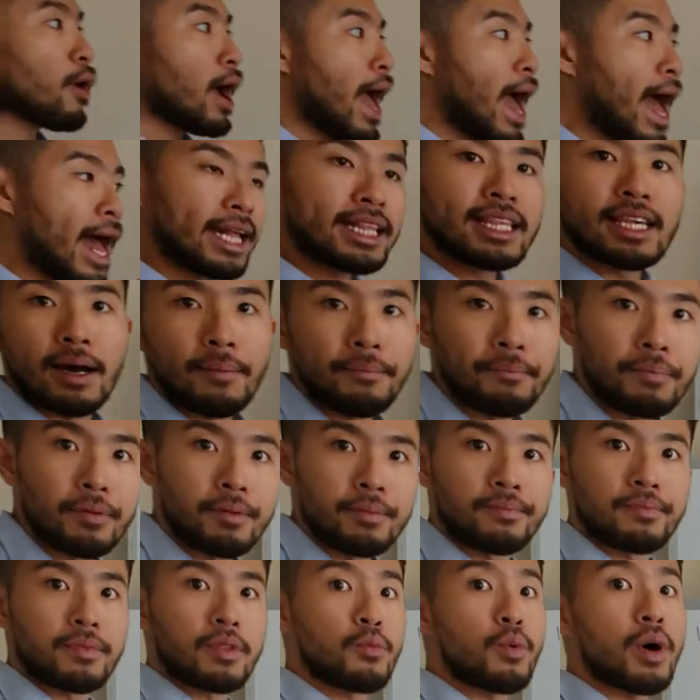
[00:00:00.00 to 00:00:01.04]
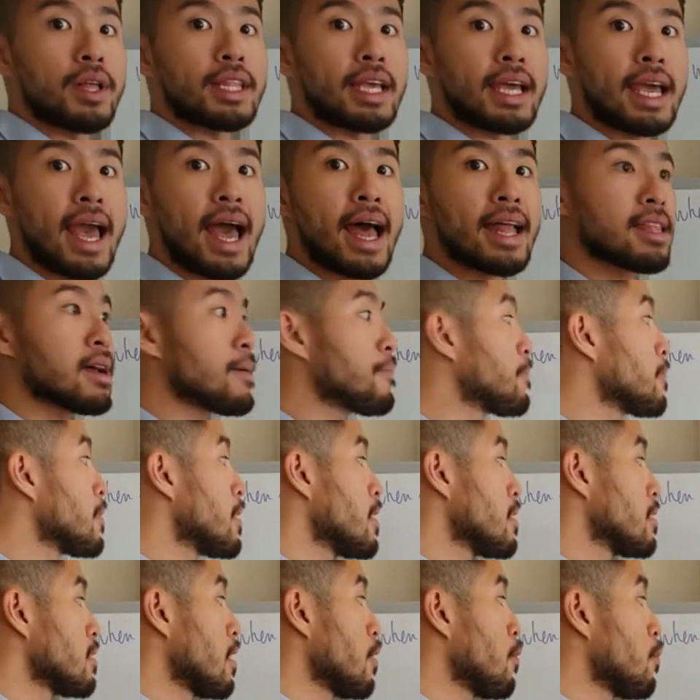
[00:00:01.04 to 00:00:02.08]
add up. When they add up,
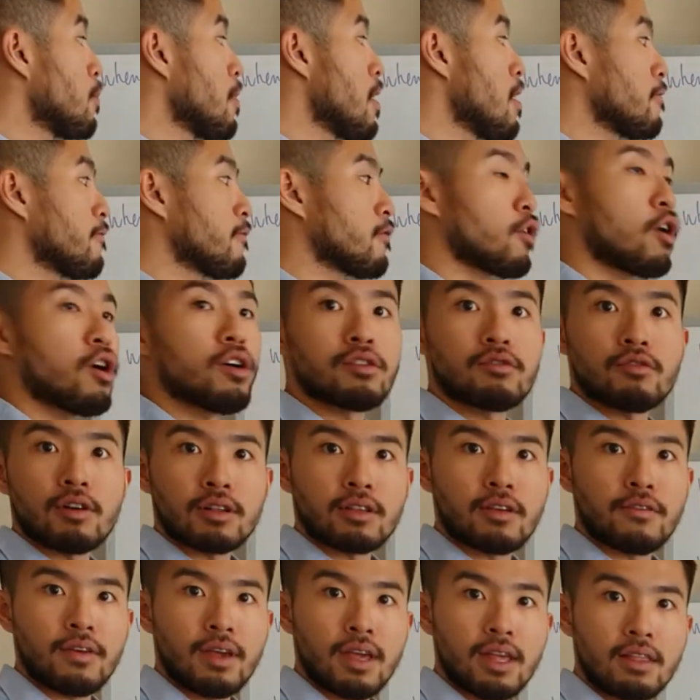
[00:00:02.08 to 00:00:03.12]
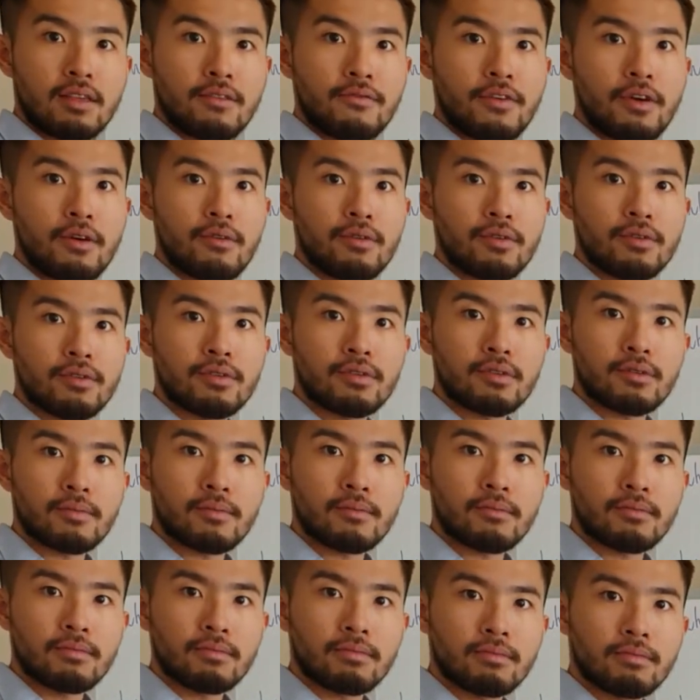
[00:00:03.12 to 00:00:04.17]
they will have constructive interference.
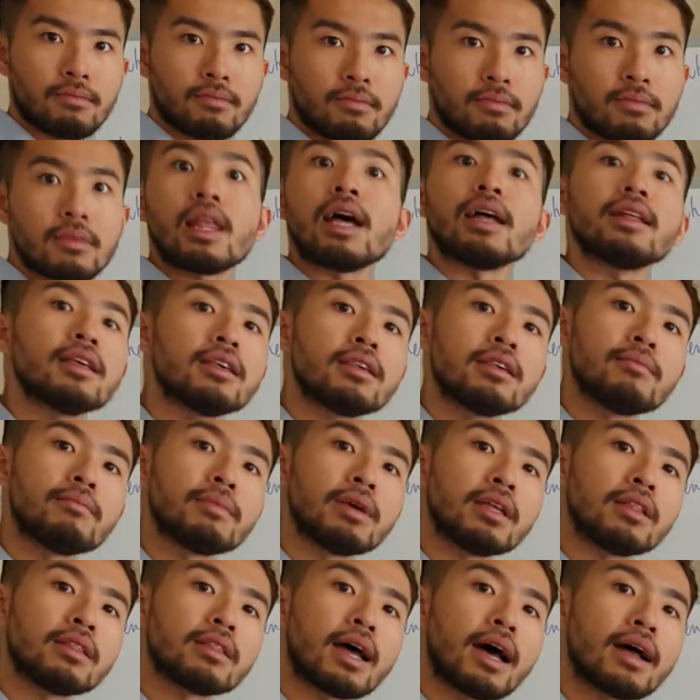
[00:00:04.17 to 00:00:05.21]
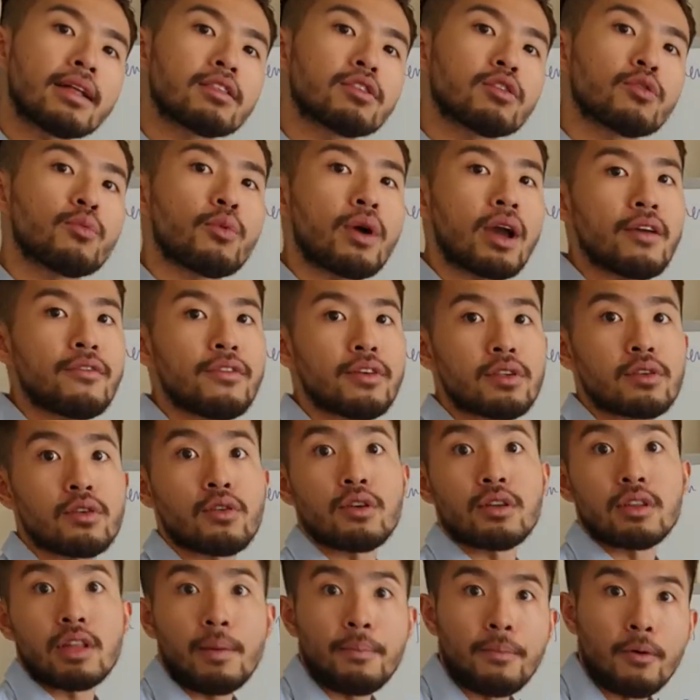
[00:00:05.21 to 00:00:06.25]
That doesn't mean that the wave is going to
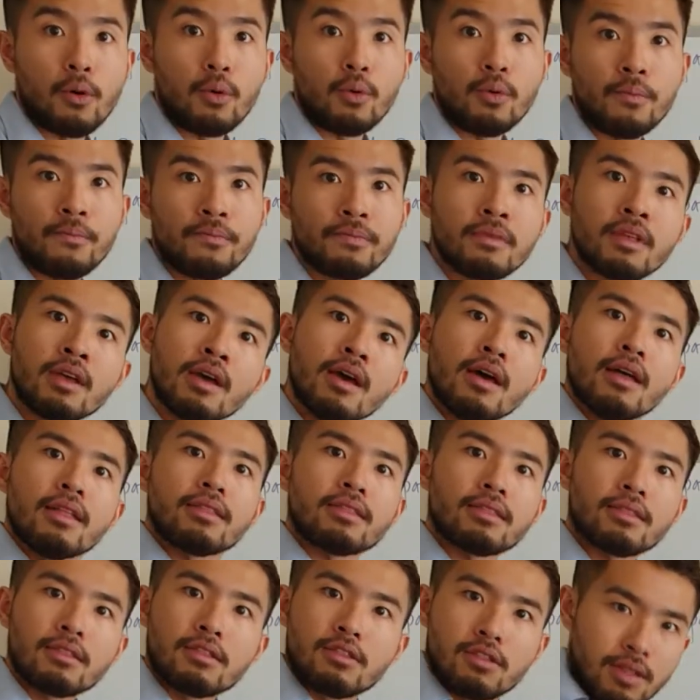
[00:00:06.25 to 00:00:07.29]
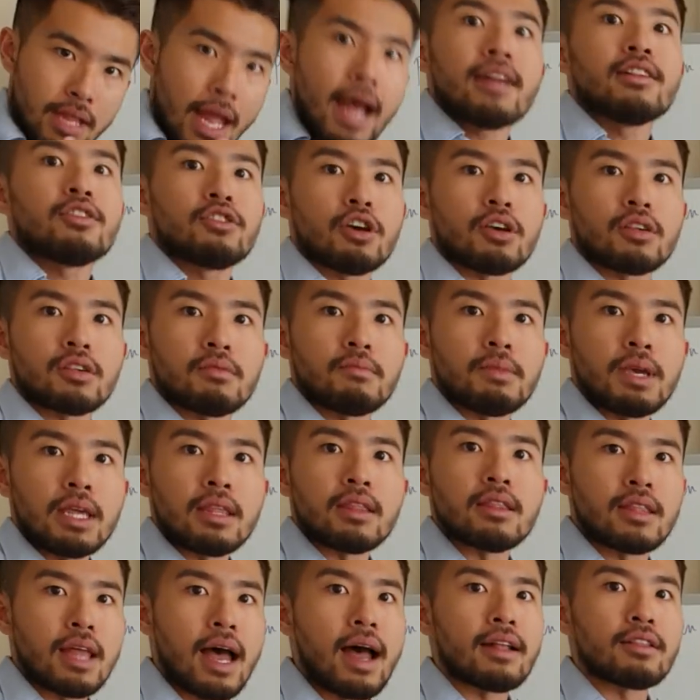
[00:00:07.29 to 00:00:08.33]
double. That just means
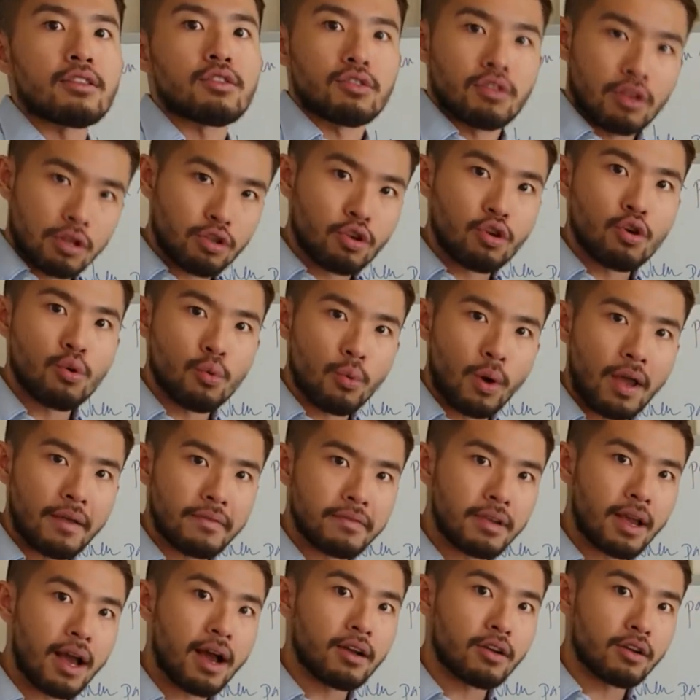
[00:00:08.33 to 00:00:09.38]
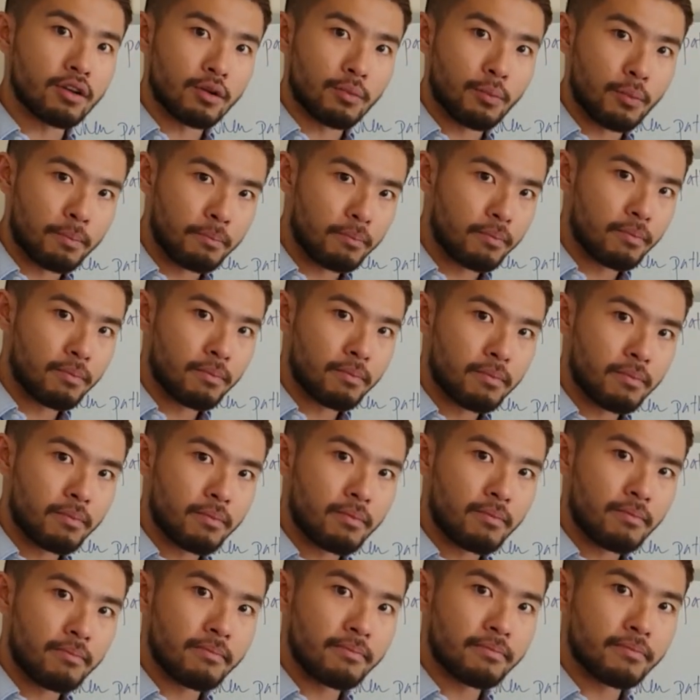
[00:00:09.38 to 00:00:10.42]
that the two waves are going to
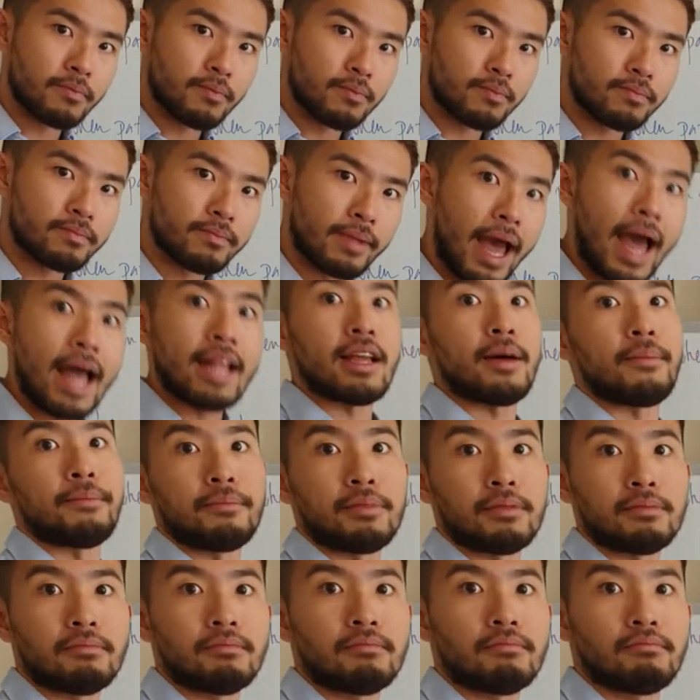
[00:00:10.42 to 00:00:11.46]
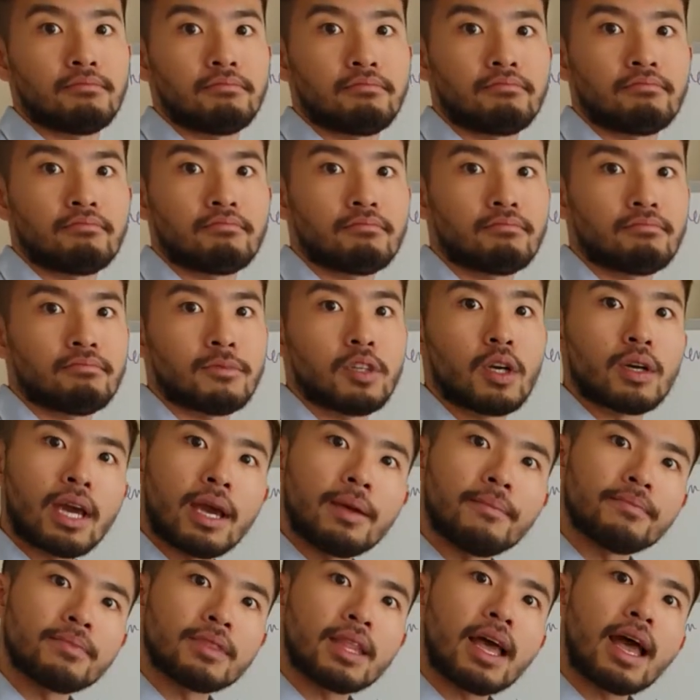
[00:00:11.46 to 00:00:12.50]
add up.
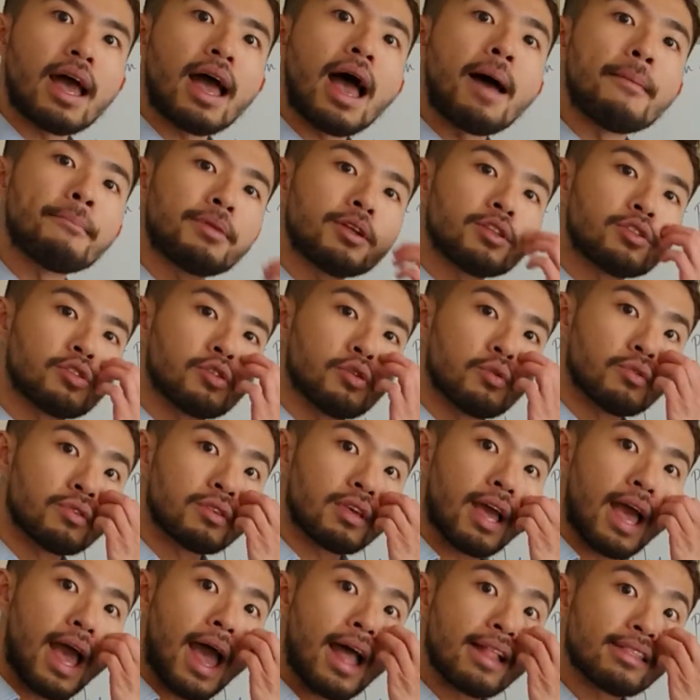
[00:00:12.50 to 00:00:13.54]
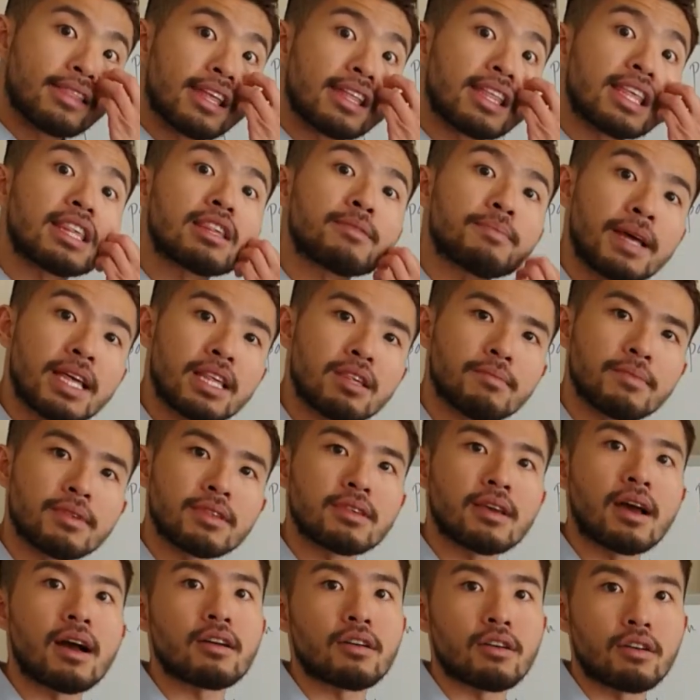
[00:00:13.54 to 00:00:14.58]
Okay, the amplitude and the
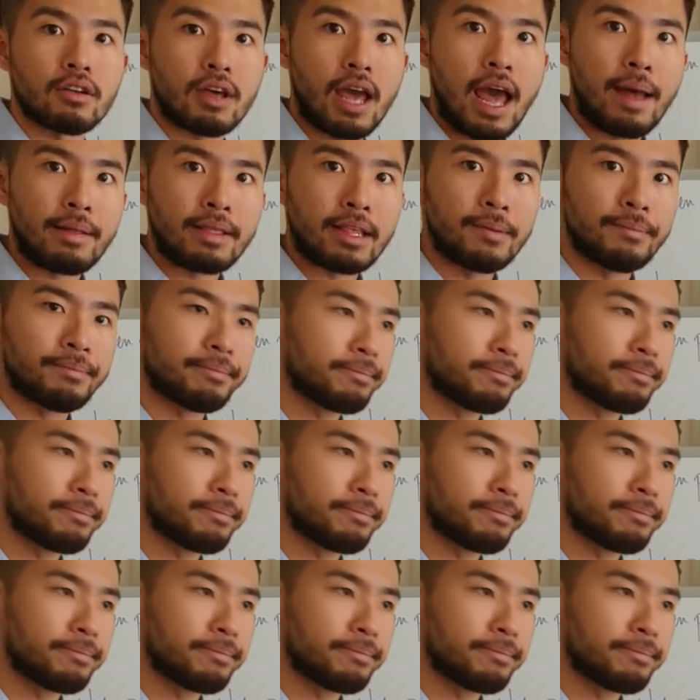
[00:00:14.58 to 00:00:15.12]
displacements are going to add up.